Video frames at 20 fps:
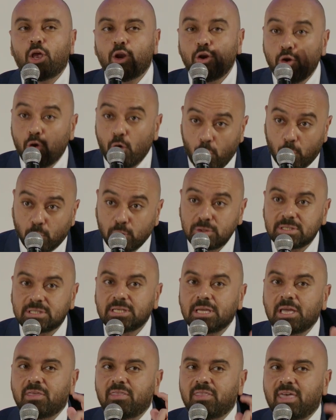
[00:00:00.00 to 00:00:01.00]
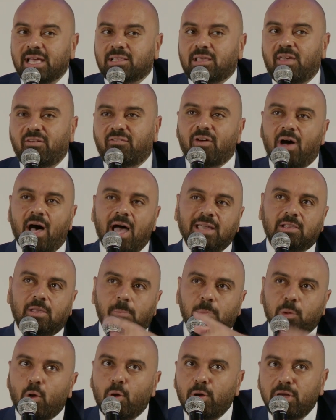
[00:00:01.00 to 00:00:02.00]
knows that if I
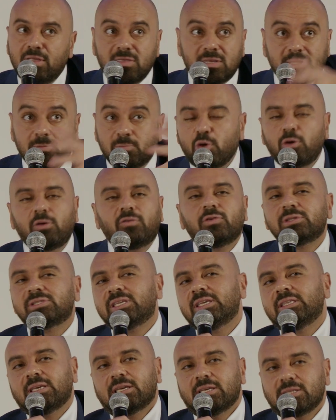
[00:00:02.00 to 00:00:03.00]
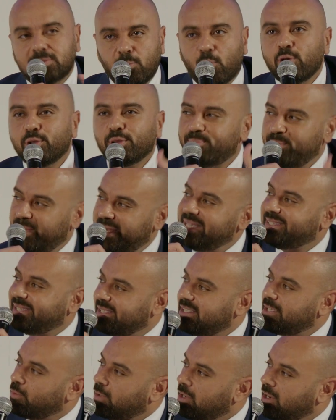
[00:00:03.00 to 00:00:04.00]
deploy in this beautiful city, small mini
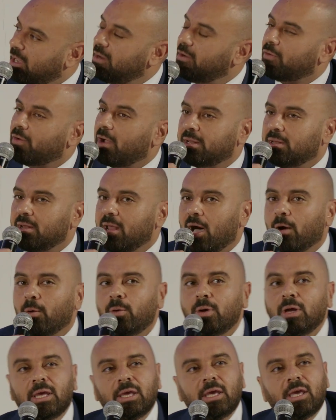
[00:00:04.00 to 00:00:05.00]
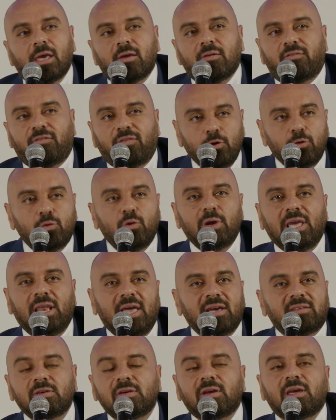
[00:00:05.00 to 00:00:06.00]
city we're in right now, few
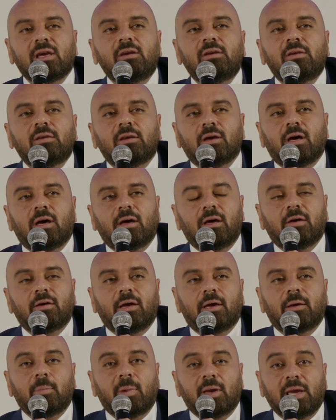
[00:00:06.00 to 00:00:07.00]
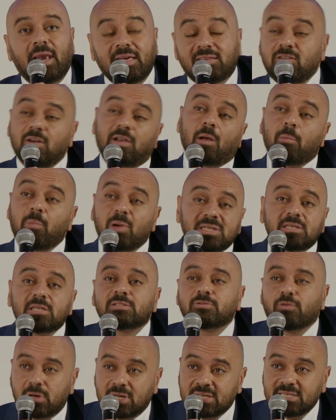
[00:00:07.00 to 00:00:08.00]
electrical
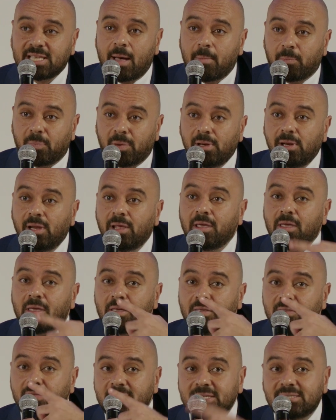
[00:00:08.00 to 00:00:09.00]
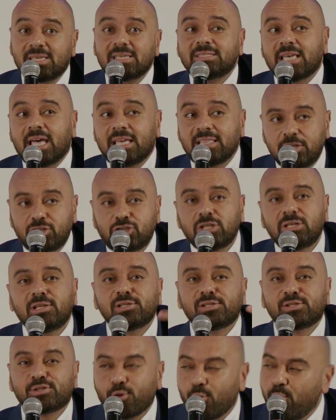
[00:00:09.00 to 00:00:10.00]
buses, for example, this is additional
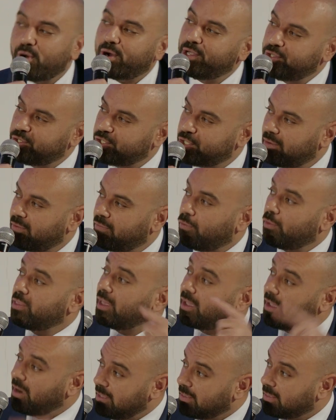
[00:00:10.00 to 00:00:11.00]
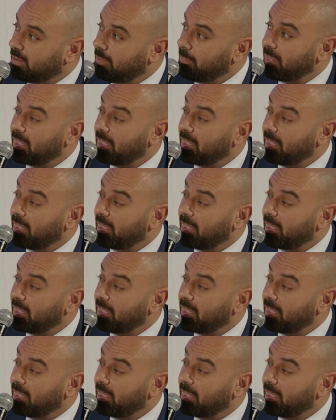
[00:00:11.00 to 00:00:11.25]
storage for the grid.